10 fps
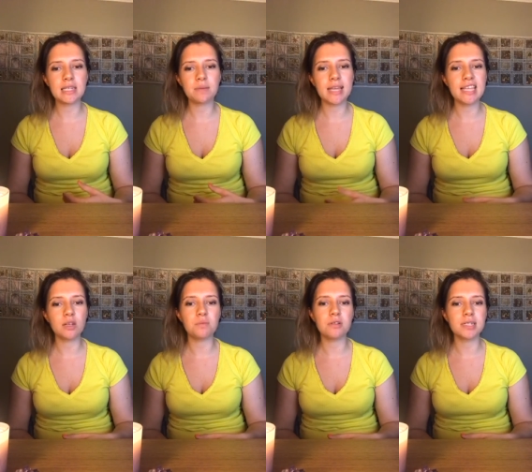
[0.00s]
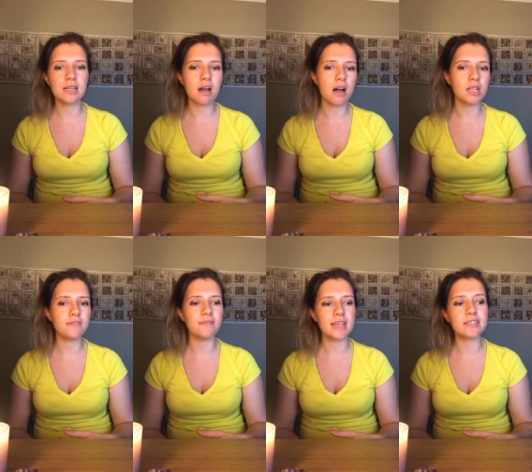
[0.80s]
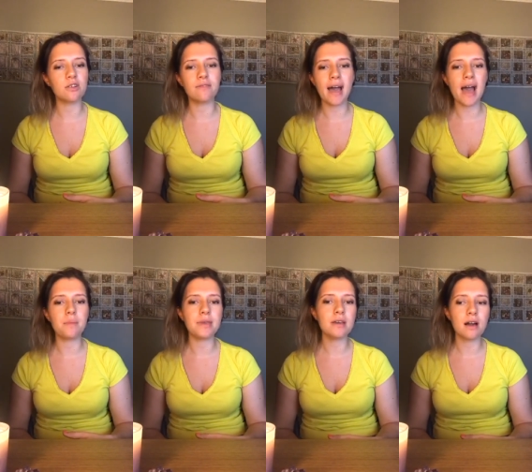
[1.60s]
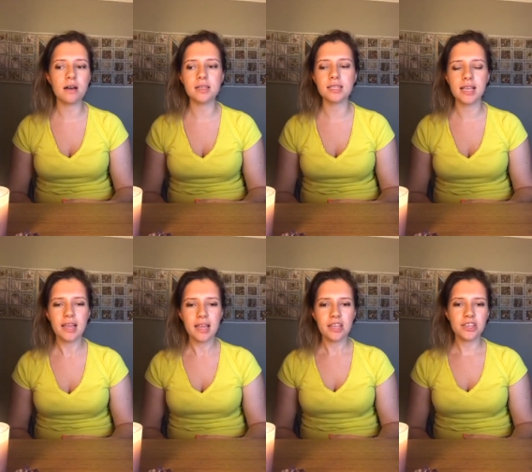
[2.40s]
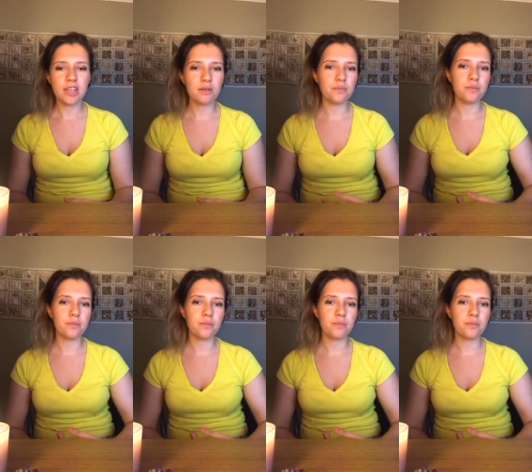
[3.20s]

please, or pulling a card for this or that, because you know,